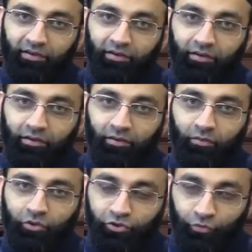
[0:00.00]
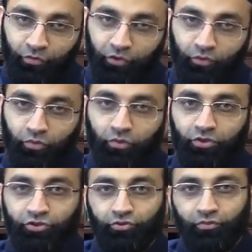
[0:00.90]
Uh, what should we do?
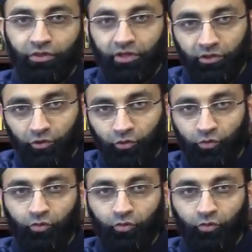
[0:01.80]
What should we not do?